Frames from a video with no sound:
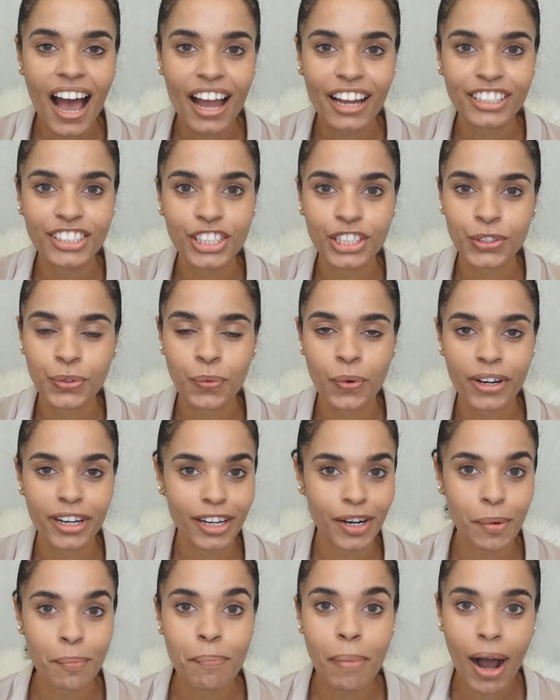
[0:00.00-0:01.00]
I just wanted
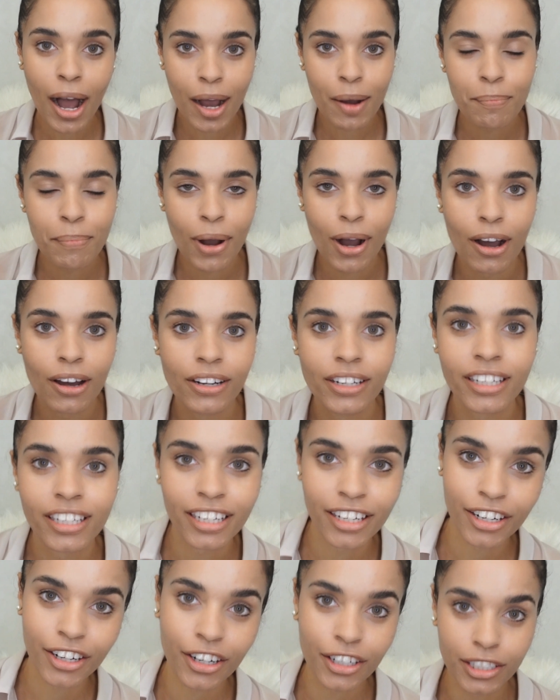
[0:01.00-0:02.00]
to pop on
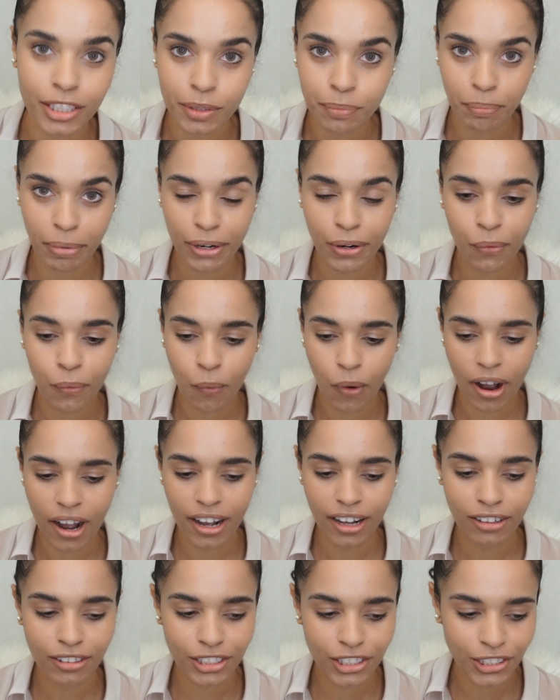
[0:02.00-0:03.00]
here. It's been a
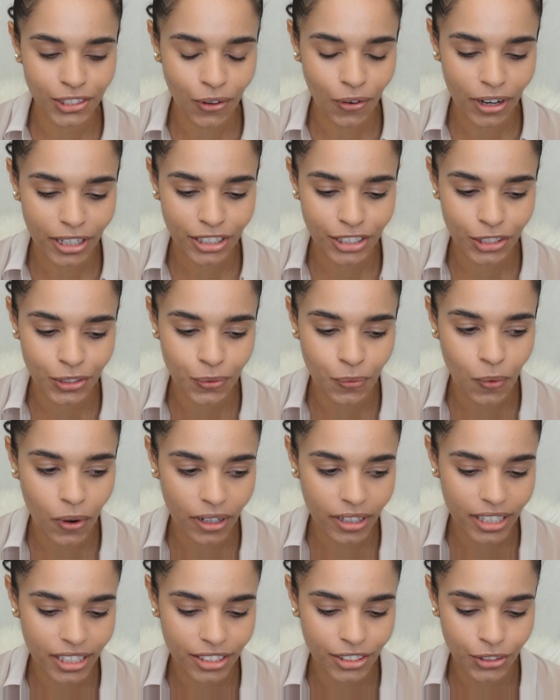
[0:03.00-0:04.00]
while, so I just
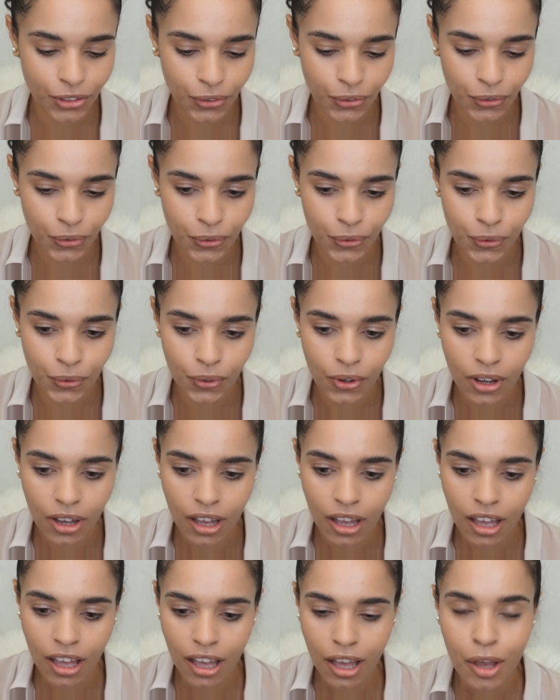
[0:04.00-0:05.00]
wanted to
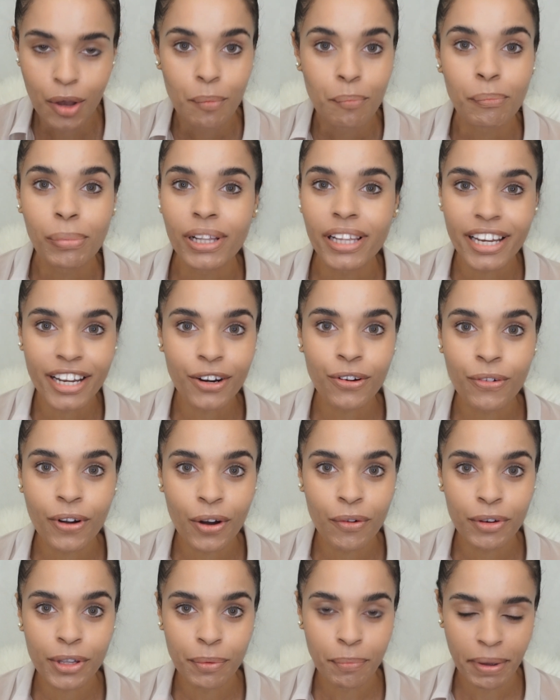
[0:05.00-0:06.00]
play
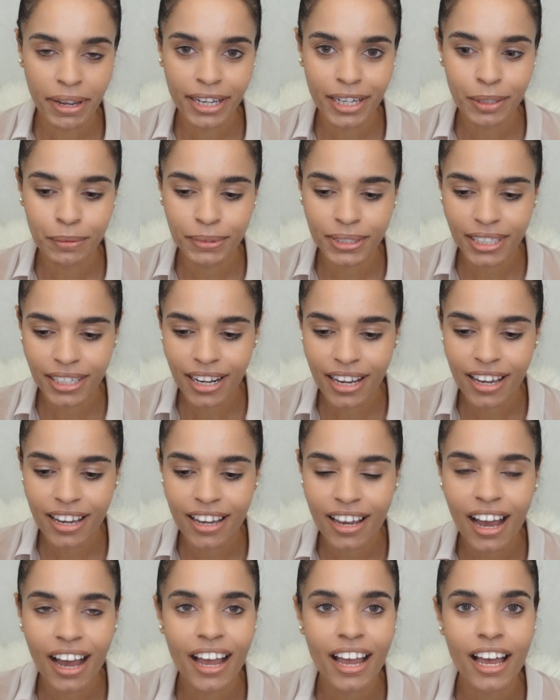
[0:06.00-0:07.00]
around with makeup
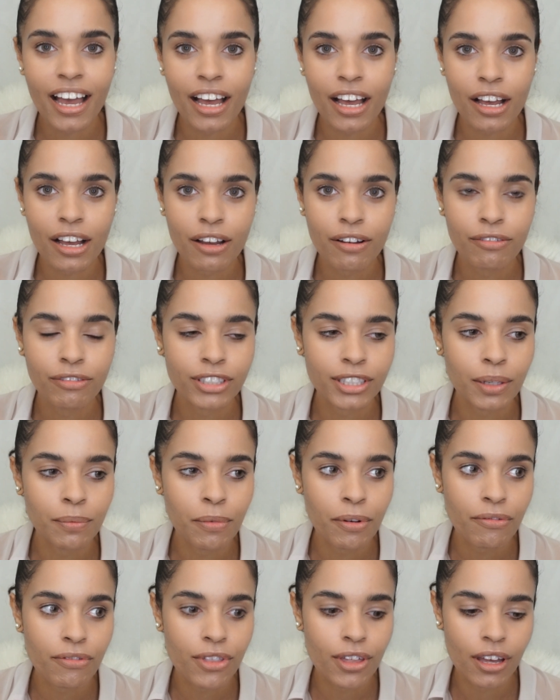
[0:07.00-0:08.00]
today. I have some
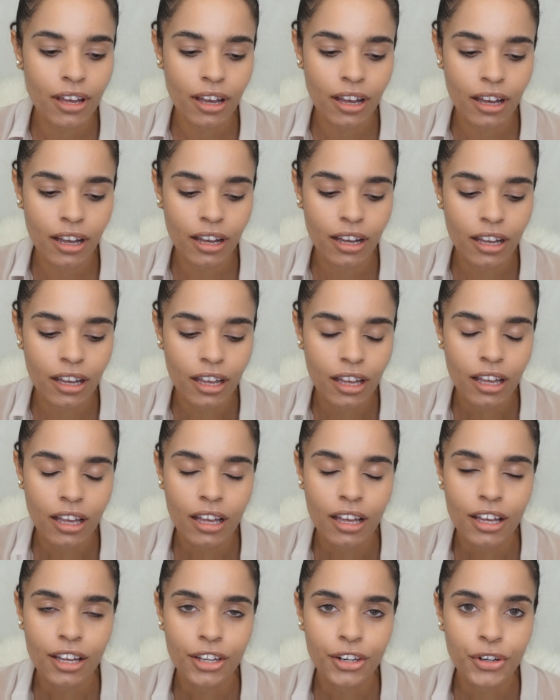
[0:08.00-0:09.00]
of the
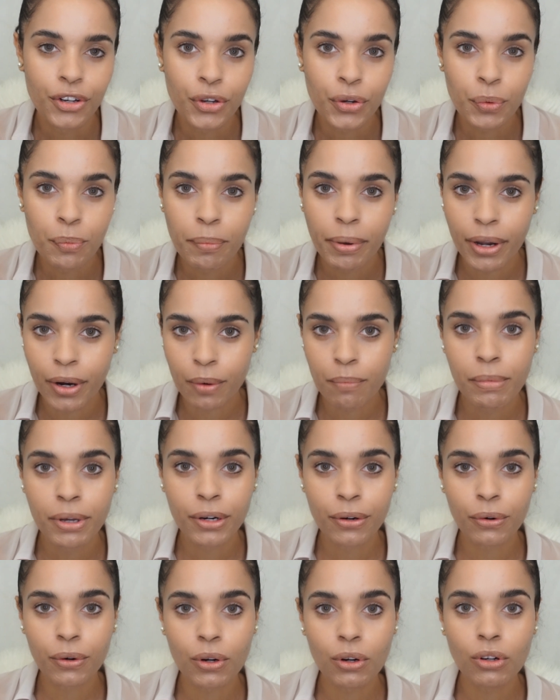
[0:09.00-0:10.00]
new
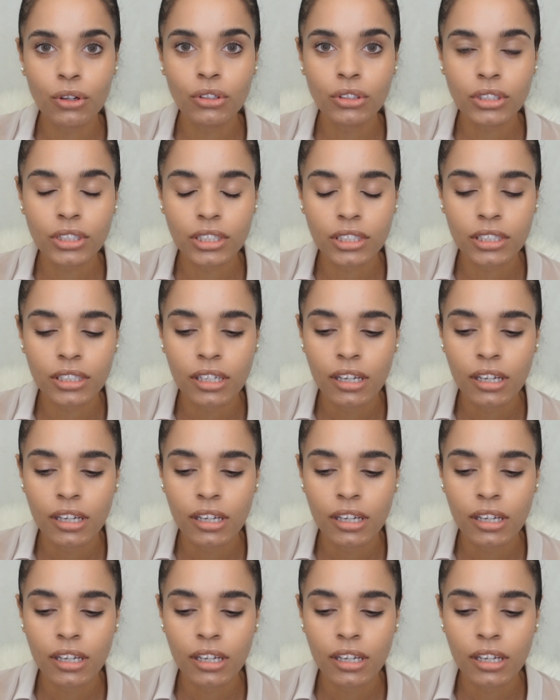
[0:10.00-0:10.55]
bareminerals